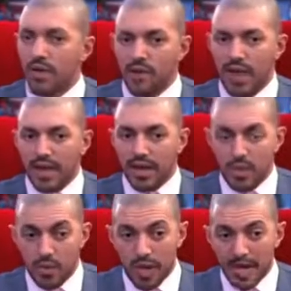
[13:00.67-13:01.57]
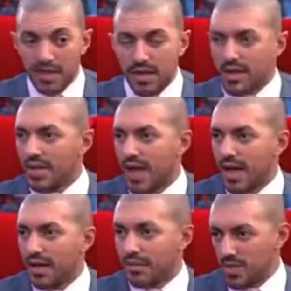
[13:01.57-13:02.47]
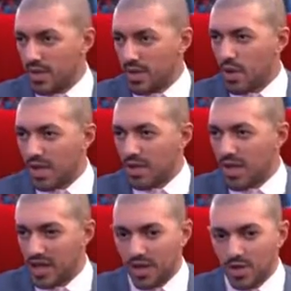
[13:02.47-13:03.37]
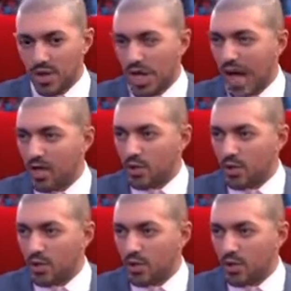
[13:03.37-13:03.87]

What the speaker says: like when I see things, they say I don't